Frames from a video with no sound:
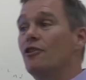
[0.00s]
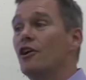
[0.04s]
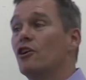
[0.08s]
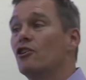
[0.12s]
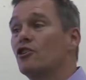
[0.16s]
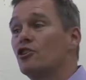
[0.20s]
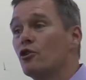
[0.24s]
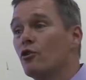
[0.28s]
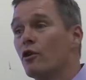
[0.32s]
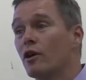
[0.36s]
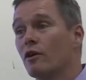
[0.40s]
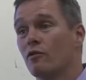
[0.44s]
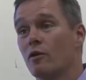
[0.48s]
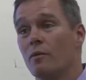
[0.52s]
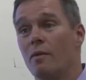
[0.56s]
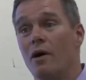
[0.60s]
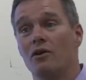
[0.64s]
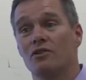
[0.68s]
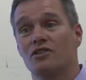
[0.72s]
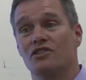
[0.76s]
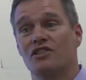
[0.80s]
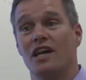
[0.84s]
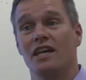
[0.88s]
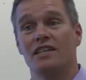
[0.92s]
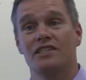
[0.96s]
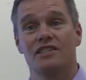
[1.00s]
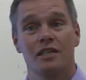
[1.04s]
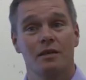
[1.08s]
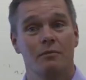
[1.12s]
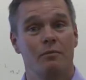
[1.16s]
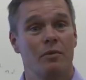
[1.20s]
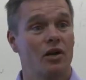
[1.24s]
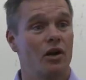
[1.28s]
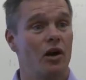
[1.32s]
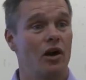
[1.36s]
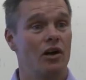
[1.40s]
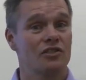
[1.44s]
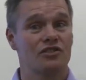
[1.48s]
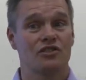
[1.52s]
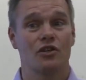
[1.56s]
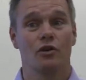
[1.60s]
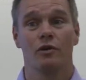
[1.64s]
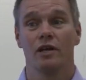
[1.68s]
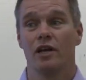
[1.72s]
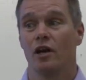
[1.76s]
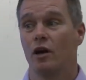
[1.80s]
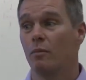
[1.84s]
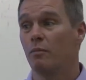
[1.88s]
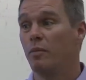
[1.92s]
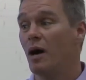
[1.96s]
there doing remote sensing, but also
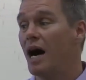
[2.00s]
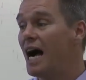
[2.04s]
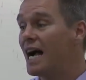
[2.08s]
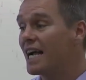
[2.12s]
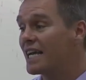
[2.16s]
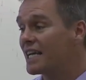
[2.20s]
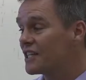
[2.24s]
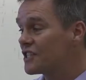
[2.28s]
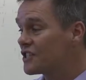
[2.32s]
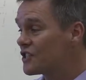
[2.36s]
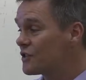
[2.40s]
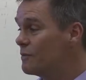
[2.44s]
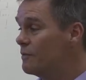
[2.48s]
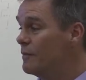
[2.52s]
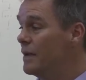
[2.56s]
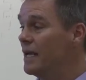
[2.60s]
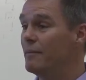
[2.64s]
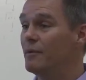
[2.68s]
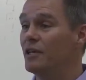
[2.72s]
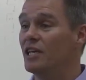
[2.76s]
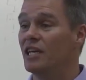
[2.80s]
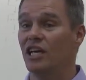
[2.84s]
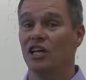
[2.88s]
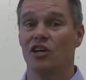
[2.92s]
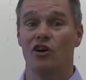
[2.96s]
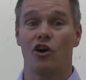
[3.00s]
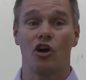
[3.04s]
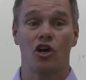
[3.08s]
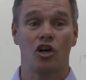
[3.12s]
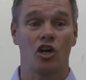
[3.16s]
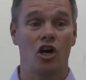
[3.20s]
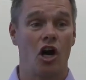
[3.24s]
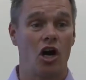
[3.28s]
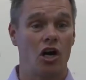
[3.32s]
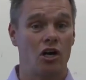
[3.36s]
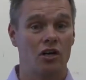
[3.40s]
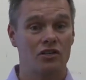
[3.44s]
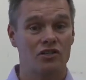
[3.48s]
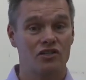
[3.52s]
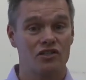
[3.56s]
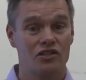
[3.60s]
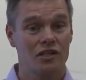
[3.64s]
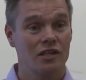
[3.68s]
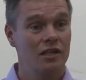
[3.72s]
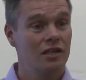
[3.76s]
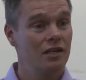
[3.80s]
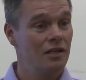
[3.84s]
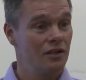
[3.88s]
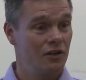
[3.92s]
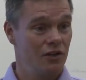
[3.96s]
in our pockets, maybe in our cars,
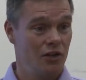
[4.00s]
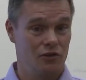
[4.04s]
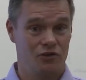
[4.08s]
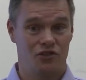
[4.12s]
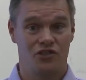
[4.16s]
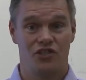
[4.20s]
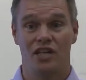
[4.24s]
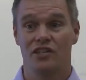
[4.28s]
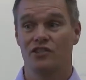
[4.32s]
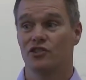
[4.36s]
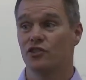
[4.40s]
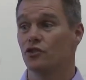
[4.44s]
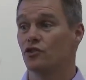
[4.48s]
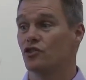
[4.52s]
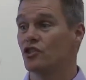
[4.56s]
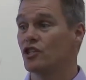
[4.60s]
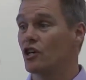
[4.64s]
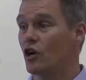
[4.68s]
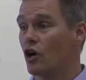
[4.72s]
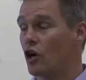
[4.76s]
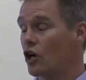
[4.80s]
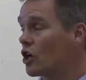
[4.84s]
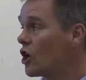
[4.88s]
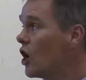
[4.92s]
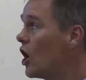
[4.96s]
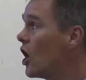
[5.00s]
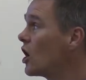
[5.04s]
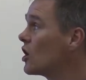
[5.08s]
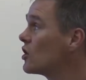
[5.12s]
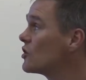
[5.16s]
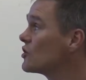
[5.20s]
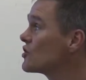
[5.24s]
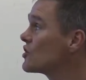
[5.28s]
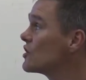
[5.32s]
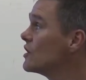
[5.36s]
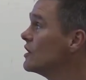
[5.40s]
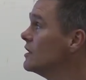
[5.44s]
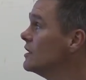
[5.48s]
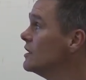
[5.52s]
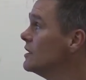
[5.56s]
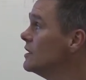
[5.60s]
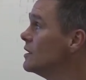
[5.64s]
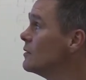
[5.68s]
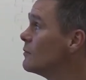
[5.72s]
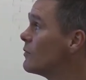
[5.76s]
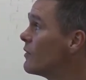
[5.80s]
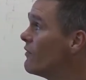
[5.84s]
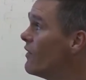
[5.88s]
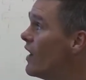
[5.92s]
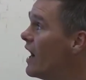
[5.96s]
those sensors in our cars
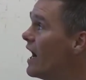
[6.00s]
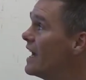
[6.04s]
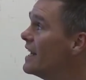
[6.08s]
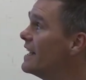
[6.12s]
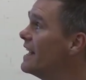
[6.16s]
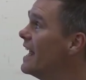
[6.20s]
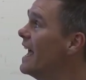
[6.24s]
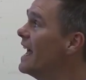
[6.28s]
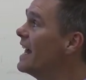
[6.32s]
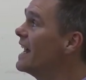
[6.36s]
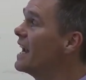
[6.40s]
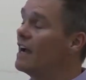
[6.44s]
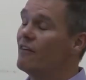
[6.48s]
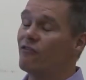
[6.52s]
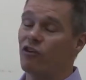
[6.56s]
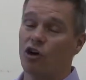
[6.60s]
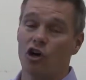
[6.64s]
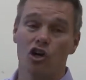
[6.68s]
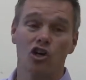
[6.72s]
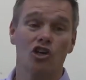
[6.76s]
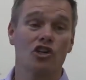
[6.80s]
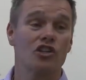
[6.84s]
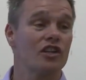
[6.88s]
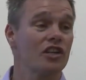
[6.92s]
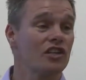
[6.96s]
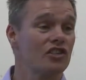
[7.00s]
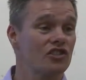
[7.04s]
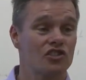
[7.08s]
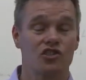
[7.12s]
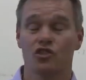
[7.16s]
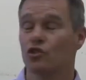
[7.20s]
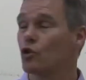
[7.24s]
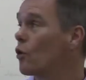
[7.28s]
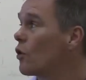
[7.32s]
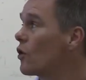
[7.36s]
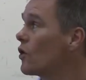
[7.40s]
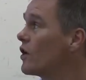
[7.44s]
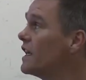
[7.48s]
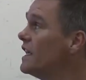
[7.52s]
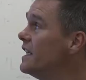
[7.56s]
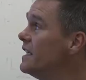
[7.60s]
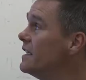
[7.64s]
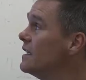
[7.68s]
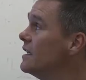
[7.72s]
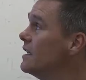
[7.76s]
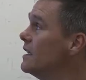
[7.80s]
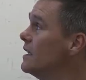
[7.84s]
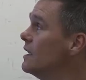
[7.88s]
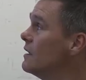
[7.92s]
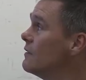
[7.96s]
provide. And I've heard this story
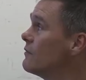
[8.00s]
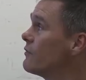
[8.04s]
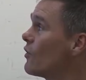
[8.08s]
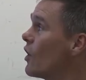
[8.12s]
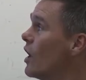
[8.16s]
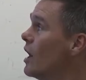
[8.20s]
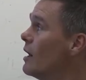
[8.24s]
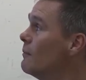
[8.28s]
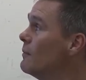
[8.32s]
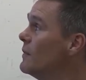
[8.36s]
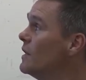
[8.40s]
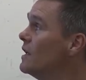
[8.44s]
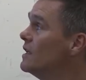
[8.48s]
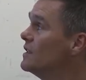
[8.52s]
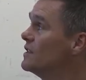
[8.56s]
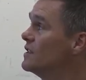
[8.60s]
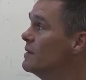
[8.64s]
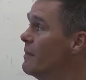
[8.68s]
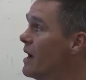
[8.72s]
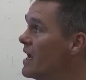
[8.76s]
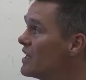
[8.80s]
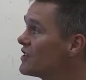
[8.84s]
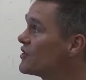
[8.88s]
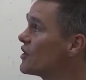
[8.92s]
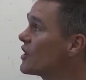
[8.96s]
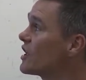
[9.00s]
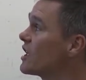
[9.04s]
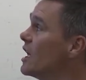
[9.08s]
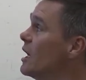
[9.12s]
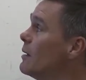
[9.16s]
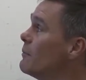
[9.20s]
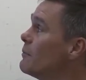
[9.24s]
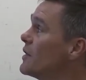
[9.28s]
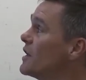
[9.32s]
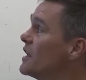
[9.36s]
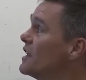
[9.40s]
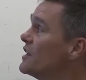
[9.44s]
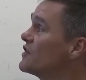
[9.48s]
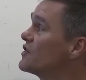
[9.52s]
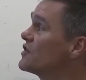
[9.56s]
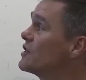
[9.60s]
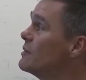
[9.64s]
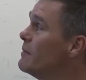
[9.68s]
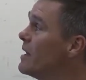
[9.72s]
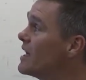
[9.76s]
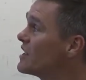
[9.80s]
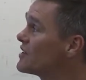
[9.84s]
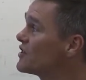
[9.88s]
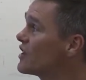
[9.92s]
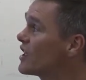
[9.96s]
from domestic companies,
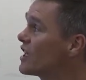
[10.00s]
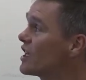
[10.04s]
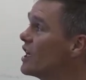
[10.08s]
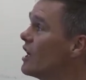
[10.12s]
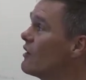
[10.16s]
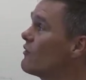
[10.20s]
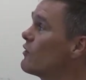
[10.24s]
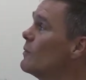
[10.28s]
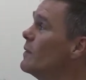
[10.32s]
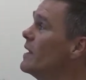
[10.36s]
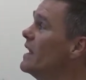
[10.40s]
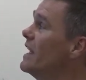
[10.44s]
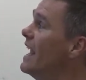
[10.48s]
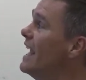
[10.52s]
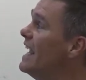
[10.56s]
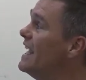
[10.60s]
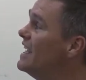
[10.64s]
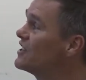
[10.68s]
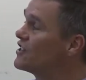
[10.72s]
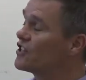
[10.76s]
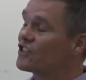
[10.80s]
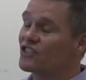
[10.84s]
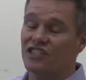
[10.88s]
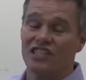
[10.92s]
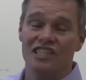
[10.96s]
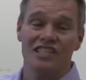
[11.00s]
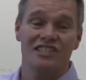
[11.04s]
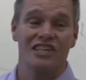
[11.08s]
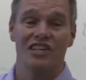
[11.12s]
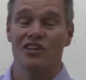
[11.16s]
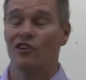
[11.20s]
domestic government agencies,